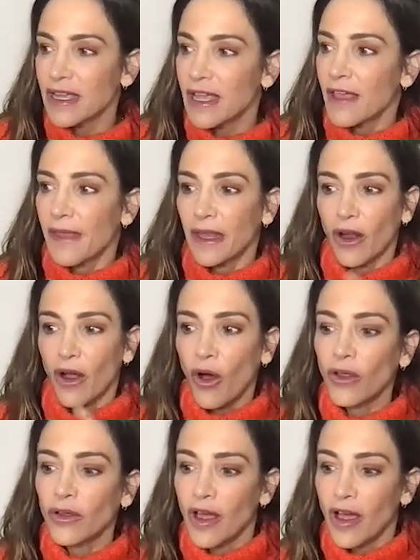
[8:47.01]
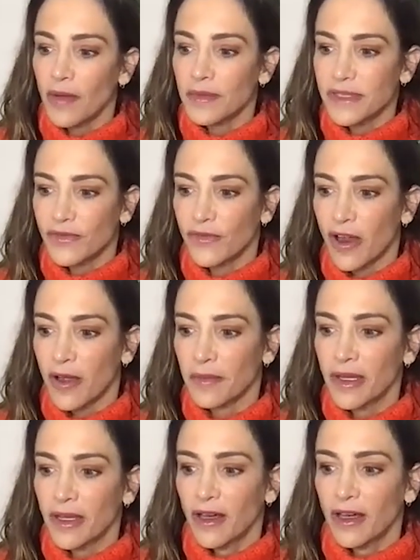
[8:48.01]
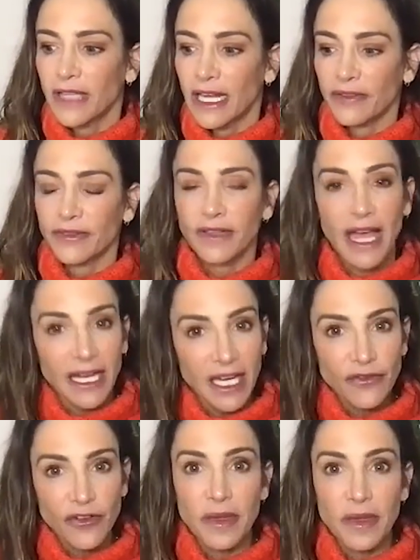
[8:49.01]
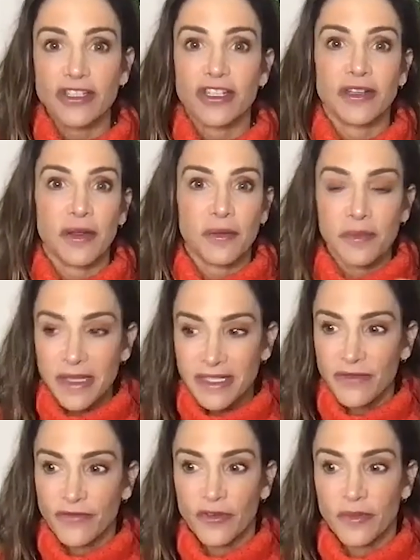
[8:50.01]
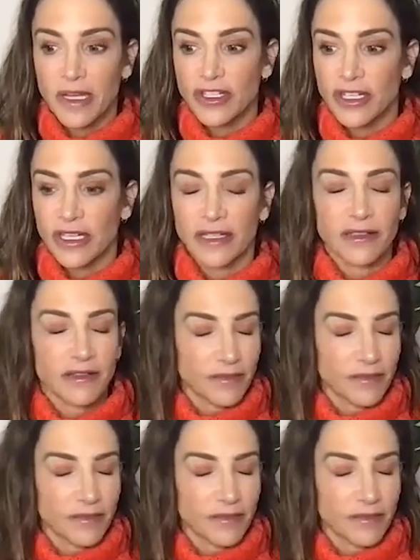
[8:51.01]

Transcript: that all comes from a lot of lack information, misinformation,